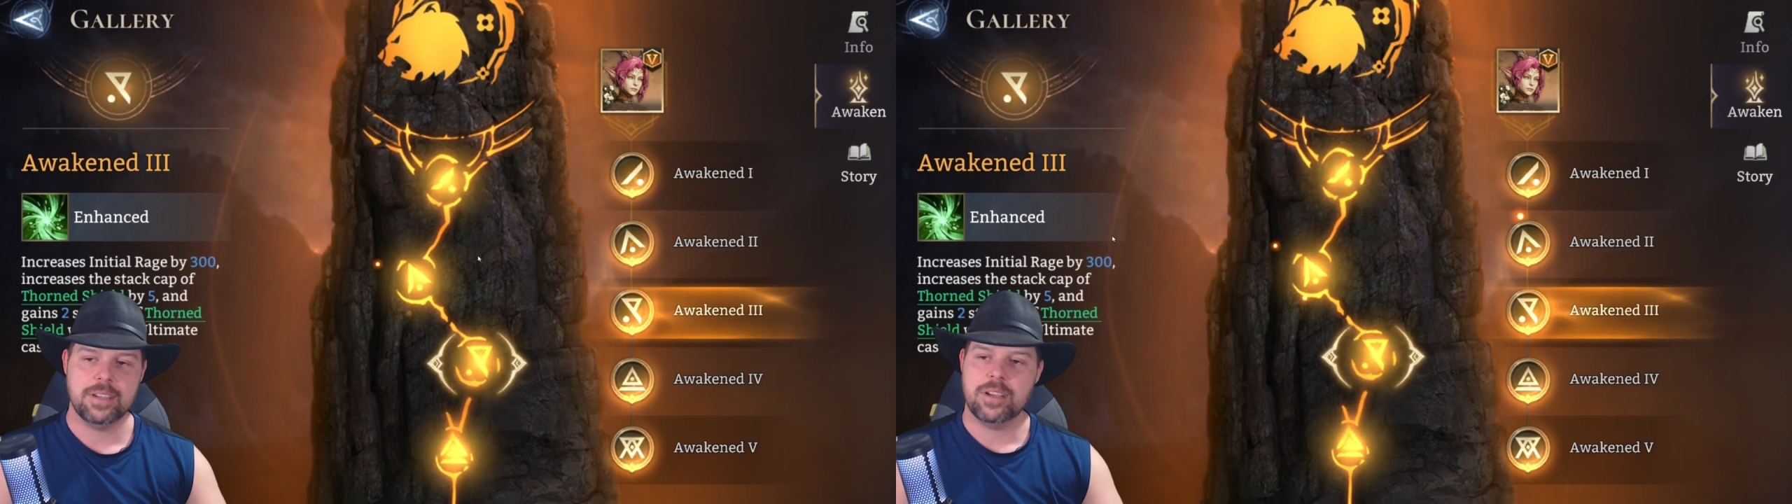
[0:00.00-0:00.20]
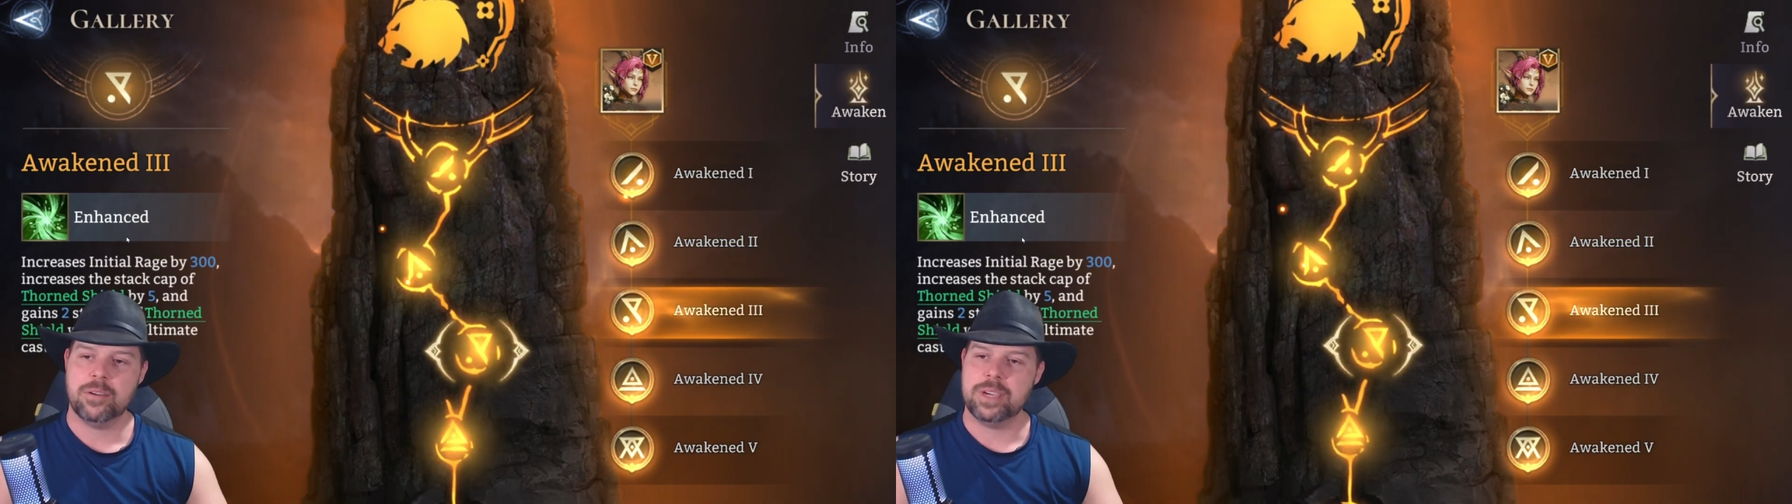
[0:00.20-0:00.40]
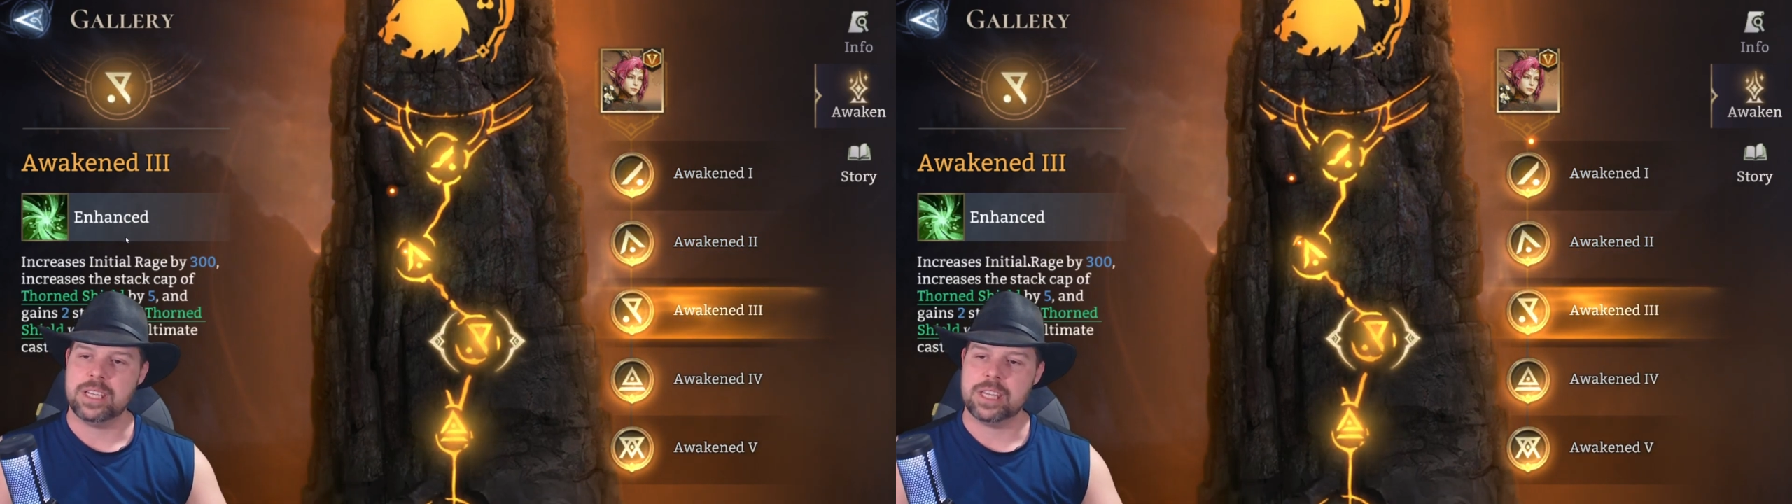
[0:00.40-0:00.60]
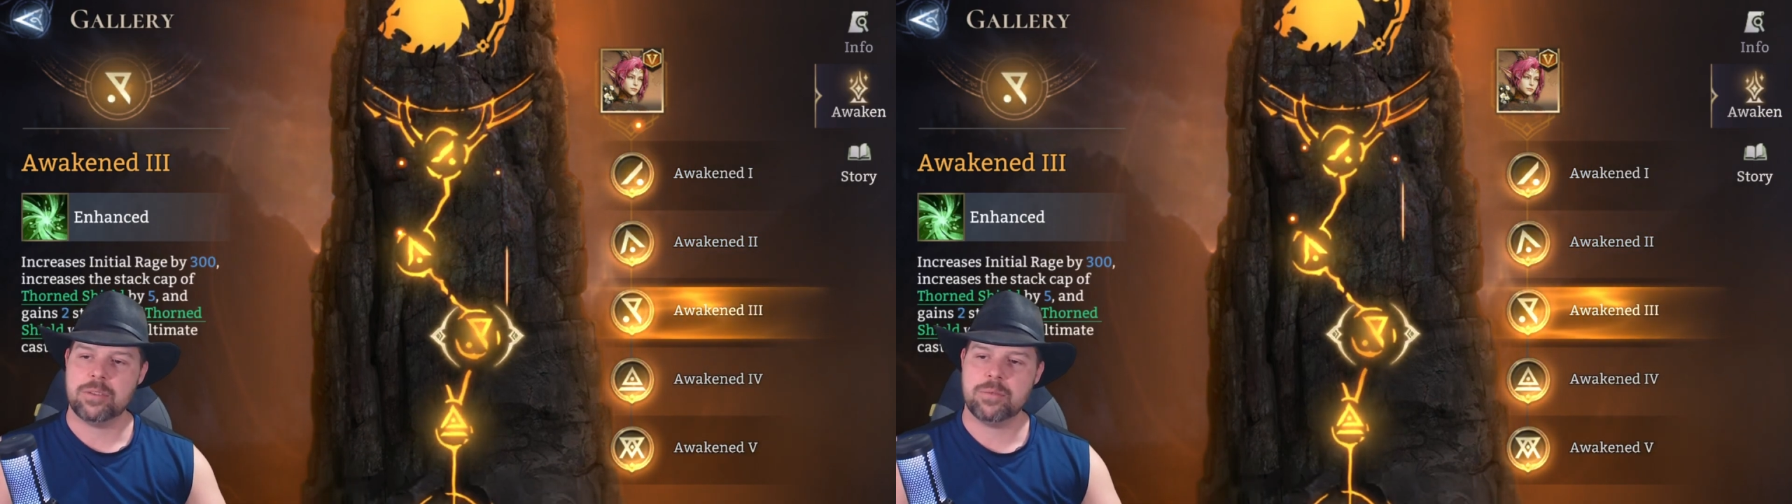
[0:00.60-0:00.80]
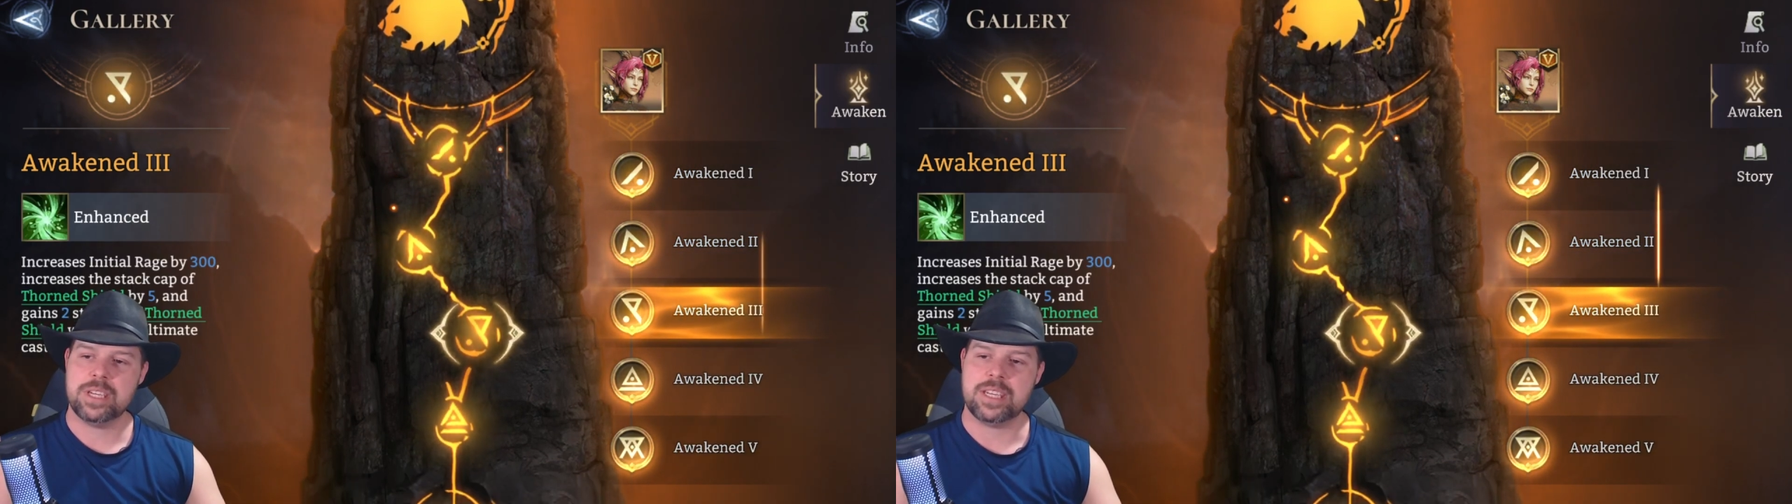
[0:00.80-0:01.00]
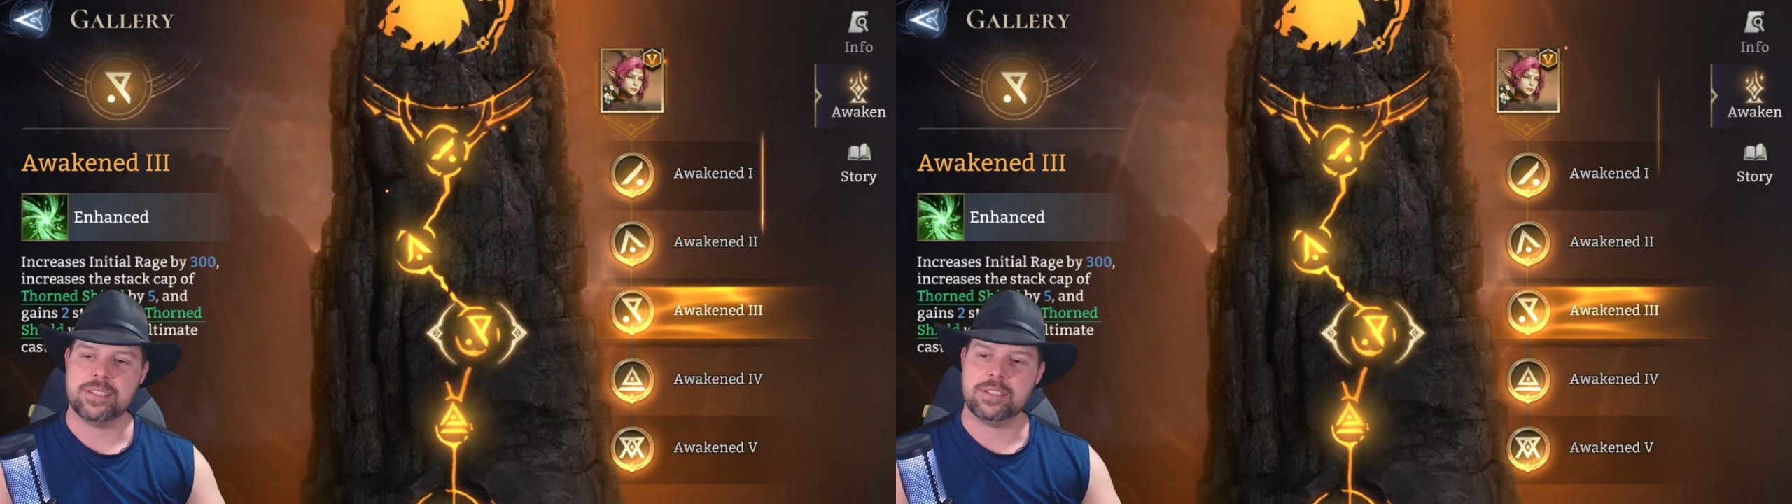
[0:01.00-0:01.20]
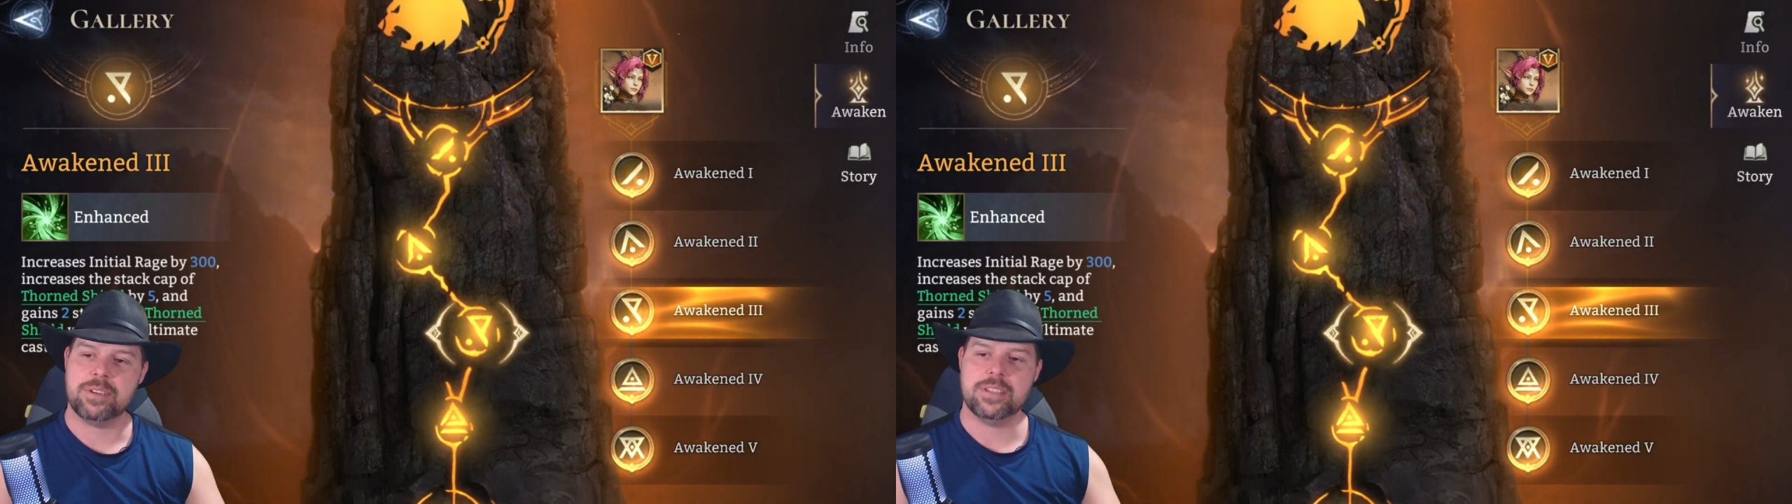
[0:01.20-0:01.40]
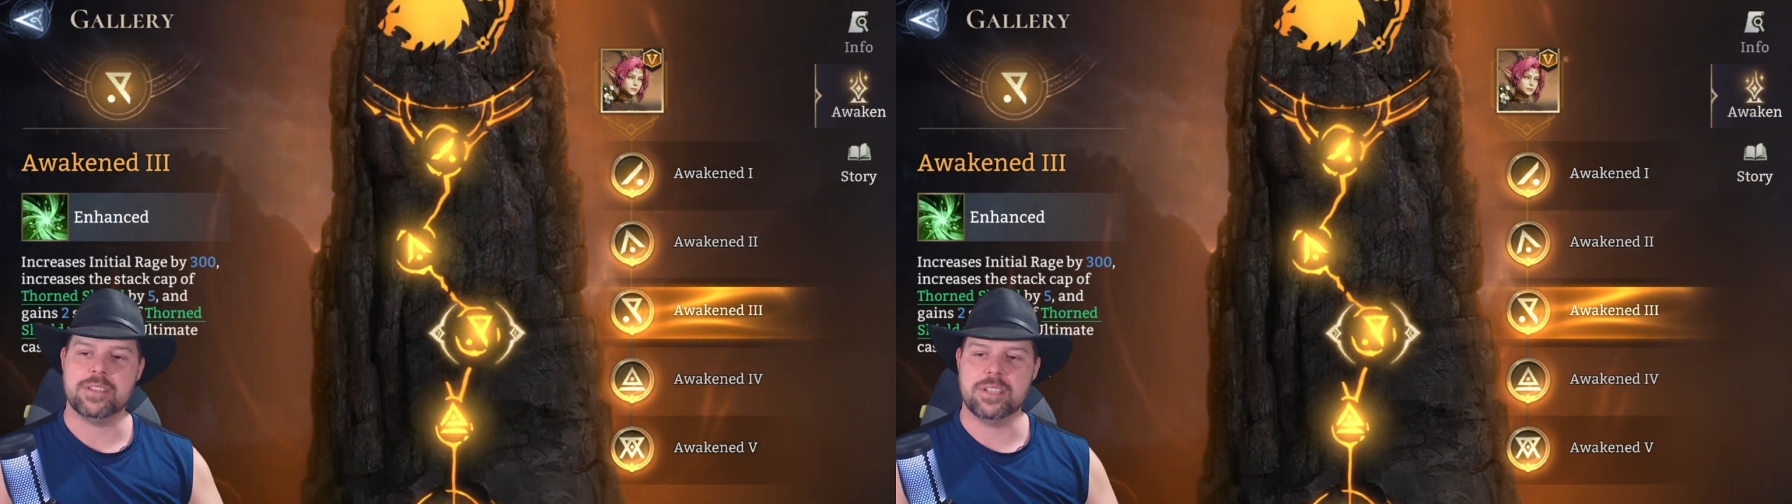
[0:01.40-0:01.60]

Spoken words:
Awaken 3 is increases